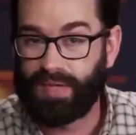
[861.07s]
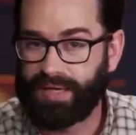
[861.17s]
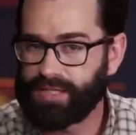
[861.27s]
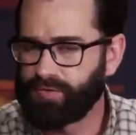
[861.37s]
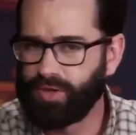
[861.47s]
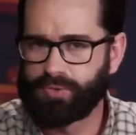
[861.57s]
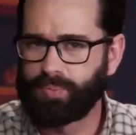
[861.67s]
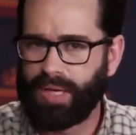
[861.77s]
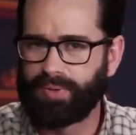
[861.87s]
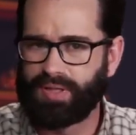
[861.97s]
I guess for those
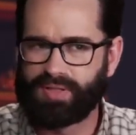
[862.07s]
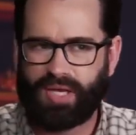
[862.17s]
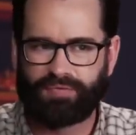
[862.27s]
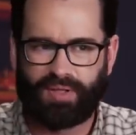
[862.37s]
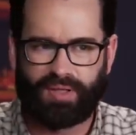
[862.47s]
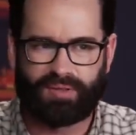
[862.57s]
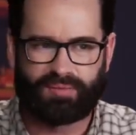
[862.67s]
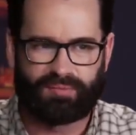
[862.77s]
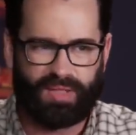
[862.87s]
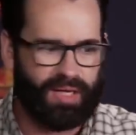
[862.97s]
Republicans, they
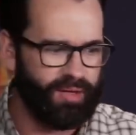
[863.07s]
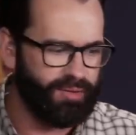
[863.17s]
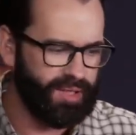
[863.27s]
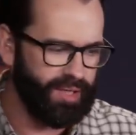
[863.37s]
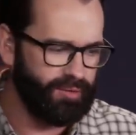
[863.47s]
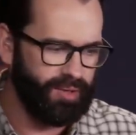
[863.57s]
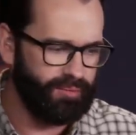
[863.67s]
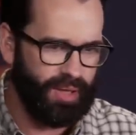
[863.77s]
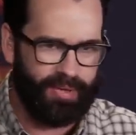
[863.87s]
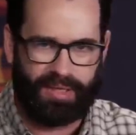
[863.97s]
figured, yeah, okay,
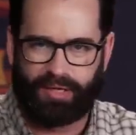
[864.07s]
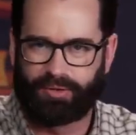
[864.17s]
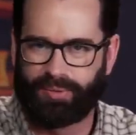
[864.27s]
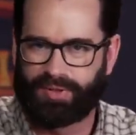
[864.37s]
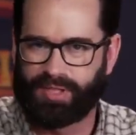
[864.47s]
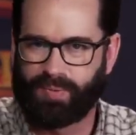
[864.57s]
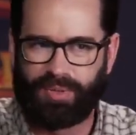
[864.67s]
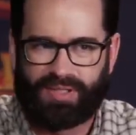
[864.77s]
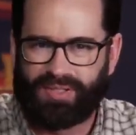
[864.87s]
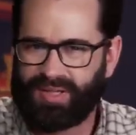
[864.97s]
well, I might not agree with this, but
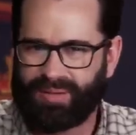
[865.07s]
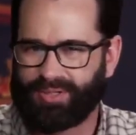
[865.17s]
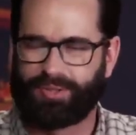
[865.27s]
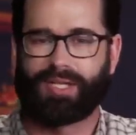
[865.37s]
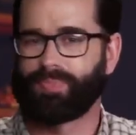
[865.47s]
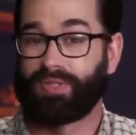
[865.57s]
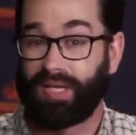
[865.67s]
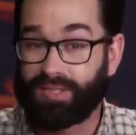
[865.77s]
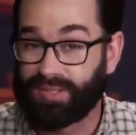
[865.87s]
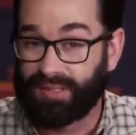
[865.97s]
we can still talk about
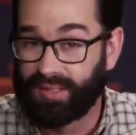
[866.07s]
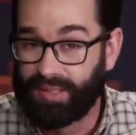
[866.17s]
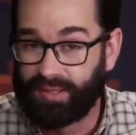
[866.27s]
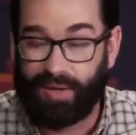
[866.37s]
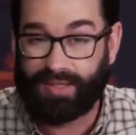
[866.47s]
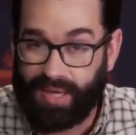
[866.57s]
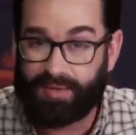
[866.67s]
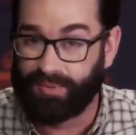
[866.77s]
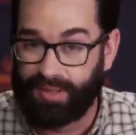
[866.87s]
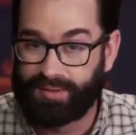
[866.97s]
transportation. Why
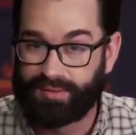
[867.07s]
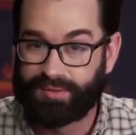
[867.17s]
can't we?